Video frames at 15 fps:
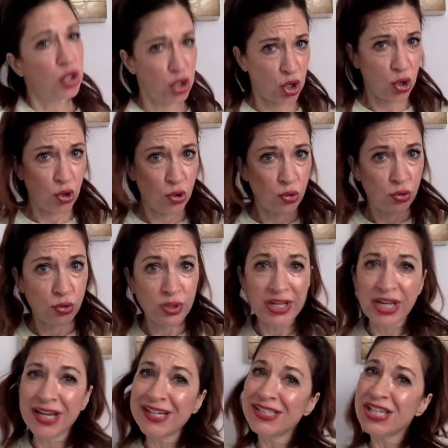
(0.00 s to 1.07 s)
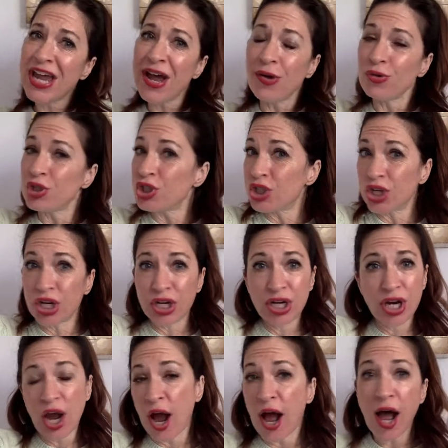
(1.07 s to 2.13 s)
going down
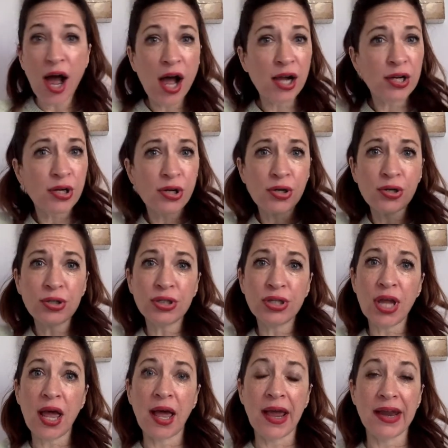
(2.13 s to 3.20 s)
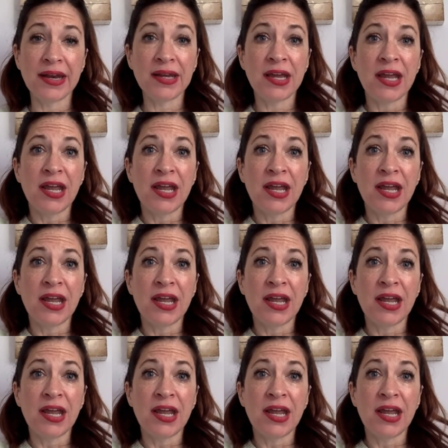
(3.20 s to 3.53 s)
Chicago line.